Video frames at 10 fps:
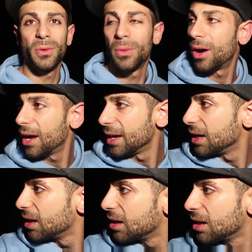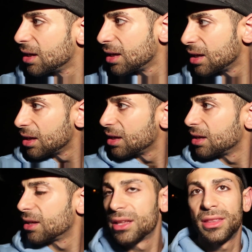know why.
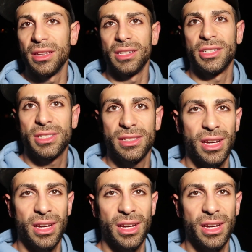It just